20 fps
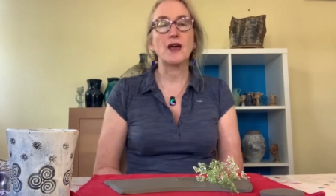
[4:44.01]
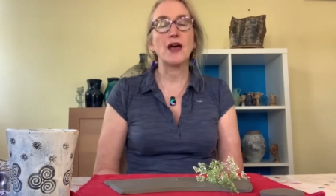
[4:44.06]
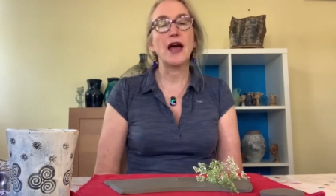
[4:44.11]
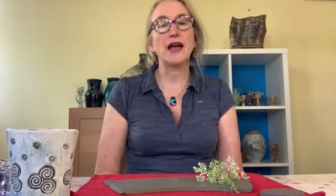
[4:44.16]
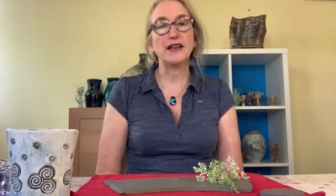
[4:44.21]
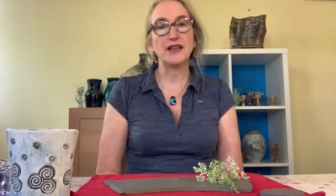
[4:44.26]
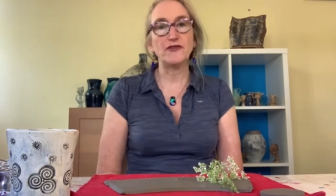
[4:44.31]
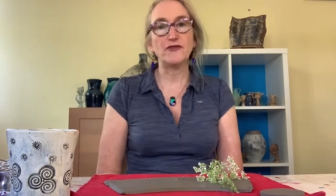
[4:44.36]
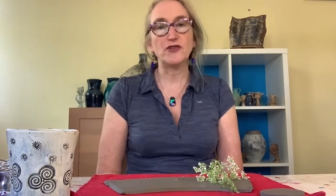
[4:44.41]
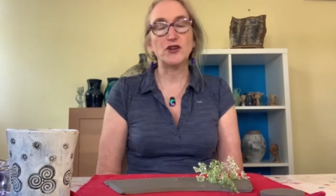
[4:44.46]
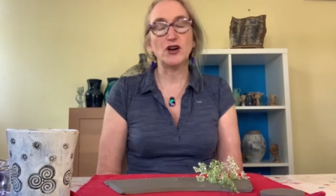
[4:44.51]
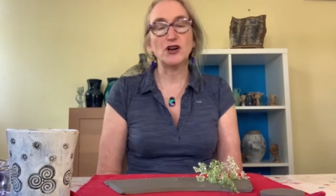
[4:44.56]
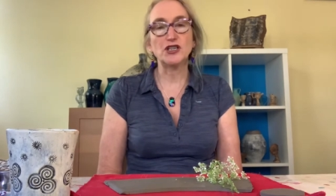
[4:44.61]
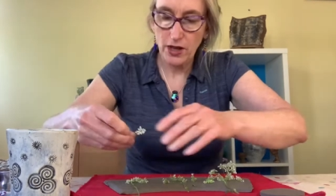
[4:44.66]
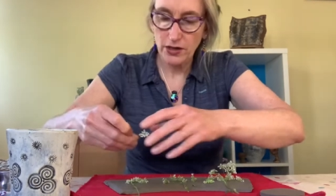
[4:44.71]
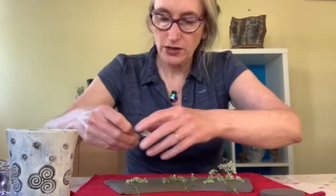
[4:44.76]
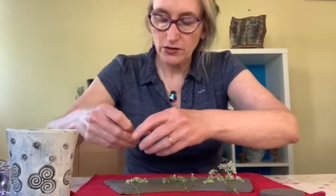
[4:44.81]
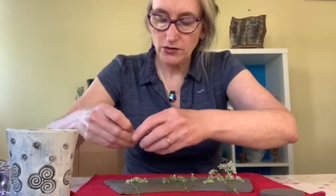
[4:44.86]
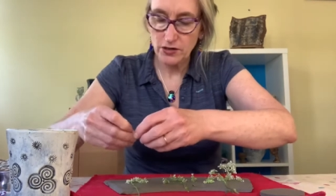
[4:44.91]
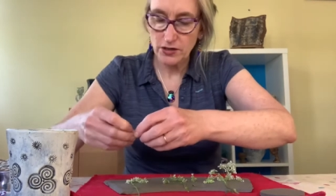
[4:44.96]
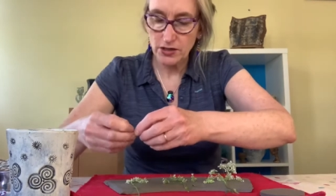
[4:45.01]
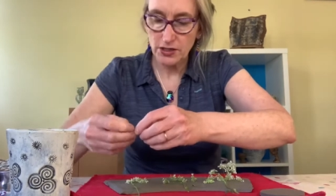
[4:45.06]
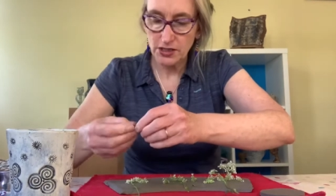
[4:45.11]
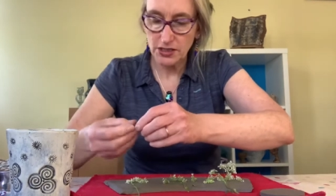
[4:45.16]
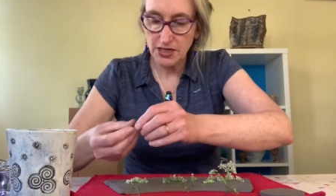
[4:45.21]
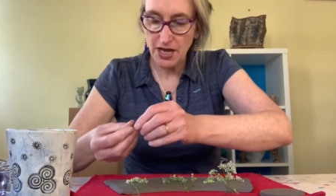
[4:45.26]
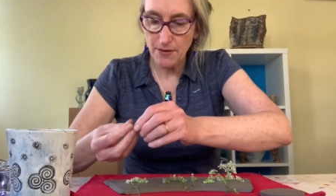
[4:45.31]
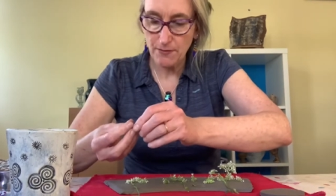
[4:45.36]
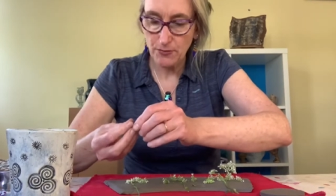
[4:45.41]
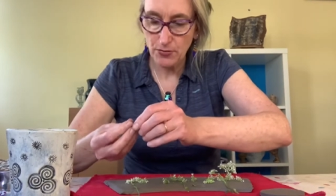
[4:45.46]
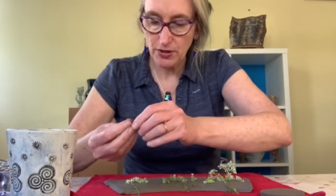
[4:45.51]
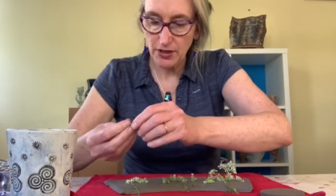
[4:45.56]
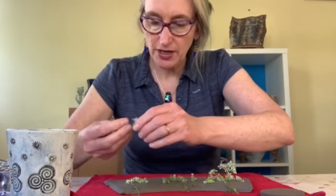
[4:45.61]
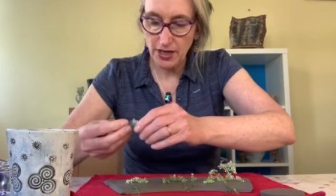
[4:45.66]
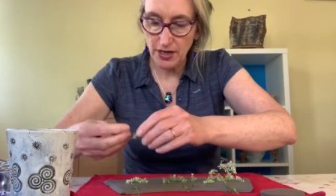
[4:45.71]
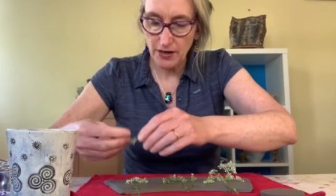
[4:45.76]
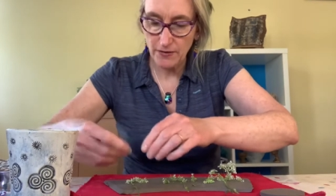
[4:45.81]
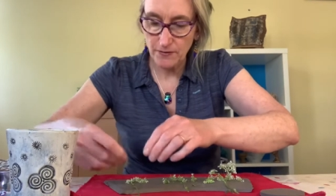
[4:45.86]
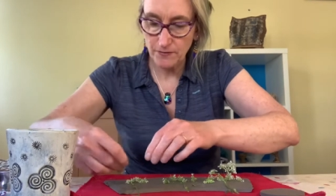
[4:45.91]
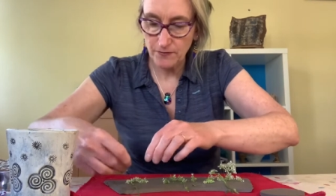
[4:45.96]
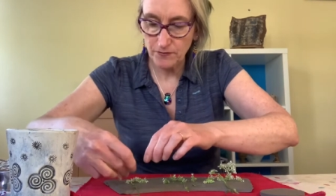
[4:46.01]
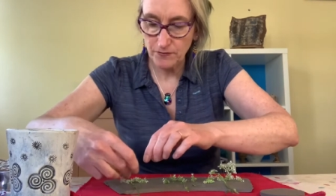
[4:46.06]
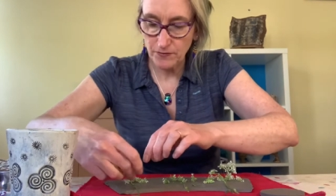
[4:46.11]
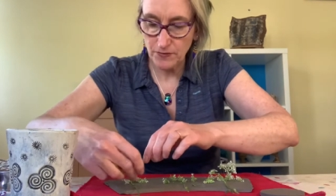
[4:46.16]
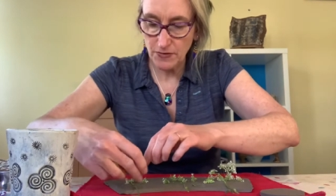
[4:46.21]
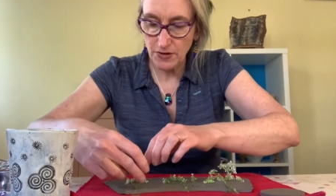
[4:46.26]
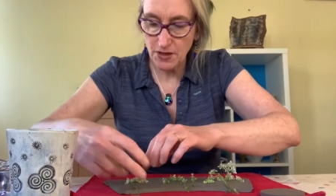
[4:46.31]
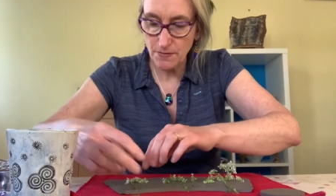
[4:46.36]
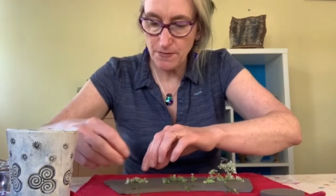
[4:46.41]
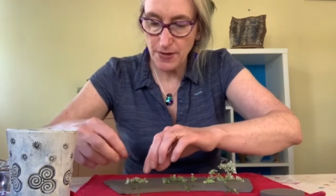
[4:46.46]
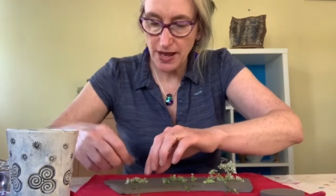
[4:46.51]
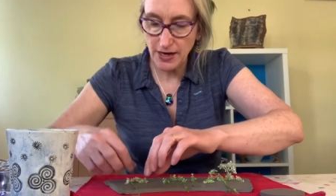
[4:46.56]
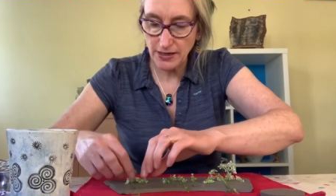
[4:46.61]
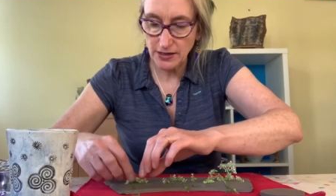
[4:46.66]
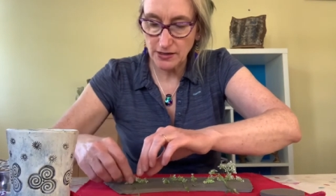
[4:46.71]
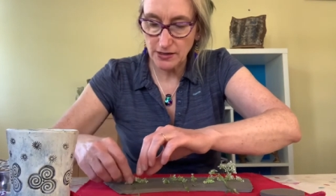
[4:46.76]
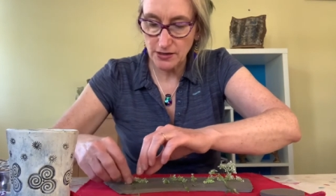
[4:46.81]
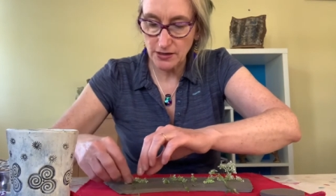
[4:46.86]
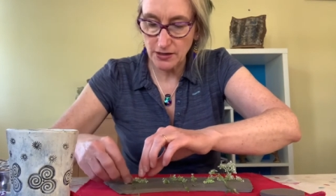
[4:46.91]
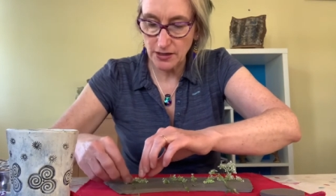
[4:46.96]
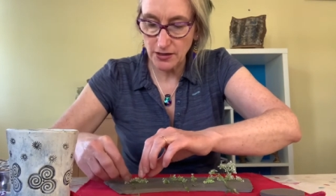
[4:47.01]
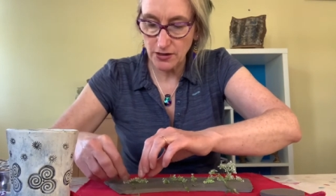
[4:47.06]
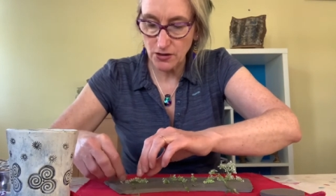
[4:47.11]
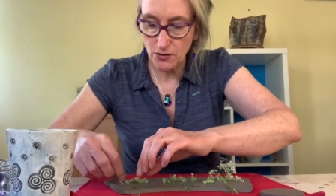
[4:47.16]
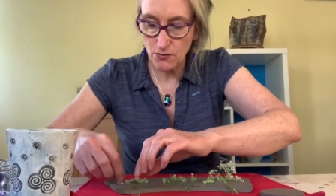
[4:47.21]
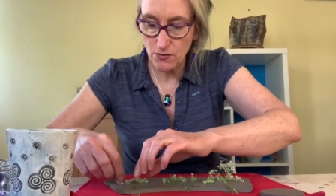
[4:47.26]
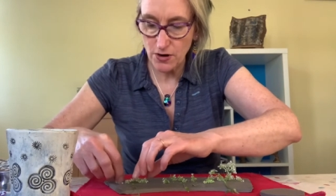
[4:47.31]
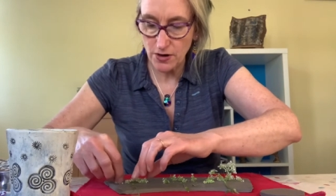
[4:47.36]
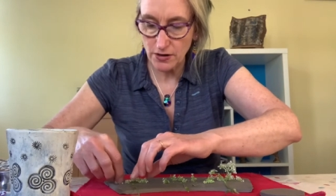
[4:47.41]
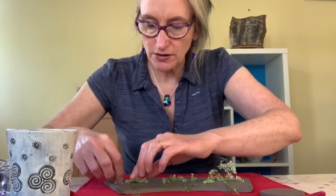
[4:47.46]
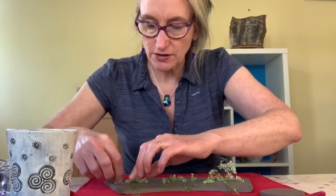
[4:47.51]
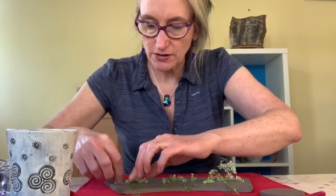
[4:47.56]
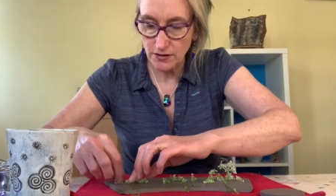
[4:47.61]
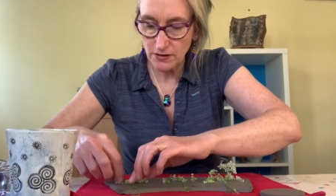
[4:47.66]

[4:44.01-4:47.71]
And if not, you can assemble in the patterns that you want.